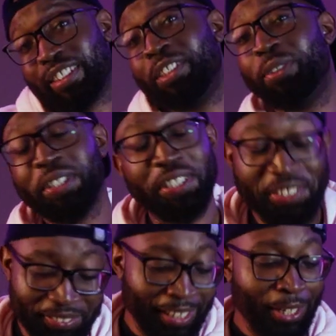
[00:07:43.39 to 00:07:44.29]
Oh
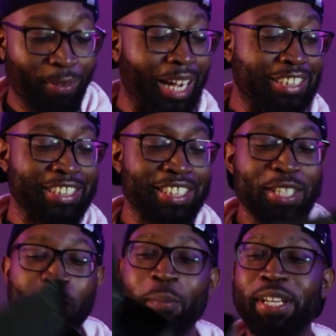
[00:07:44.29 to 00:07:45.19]
well, they'll watch it.
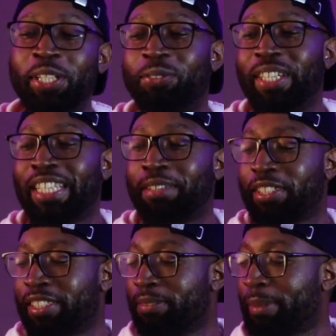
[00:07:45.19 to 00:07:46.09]
But anyway, I'm
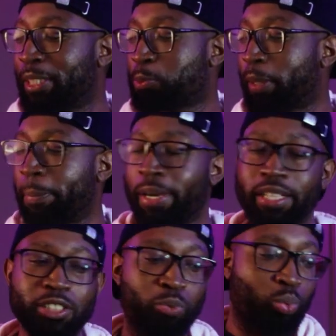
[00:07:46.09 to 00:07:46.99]
thinking about spray
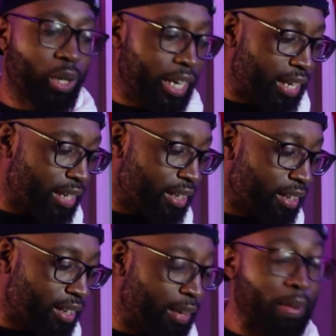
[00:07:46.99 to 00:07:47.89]
painting this red.
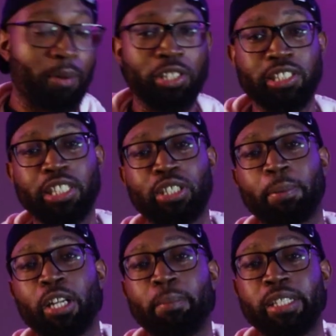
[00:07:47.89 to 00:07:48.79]
If y'all want to see it,
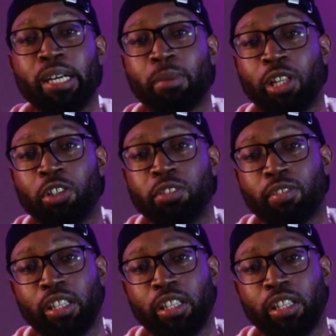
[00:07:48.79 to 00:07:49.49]
drop a comment down below.